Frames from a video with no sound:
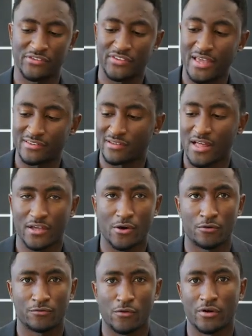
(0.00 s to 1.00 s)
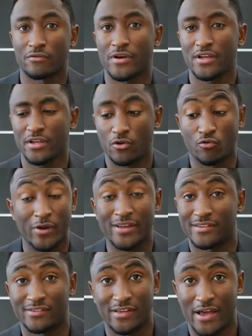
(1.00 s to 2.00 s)
And this thing has a lot going for it already.
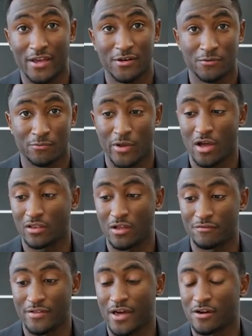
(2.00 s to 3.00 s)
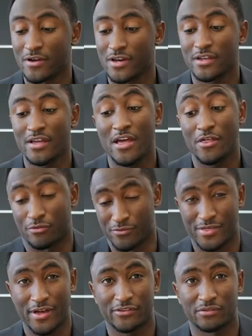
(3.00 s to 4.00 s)
Great design, we all love that already.
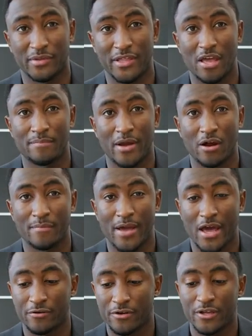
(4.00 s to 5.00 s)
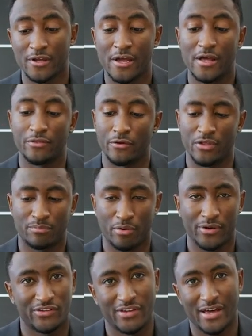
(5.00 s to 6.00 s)
3,000 milliamp hour battery. The only
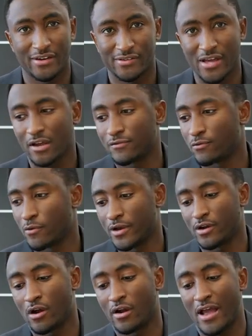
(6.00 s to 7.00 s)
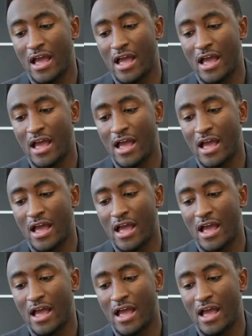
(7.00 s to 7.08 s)
points you gotta dock for it are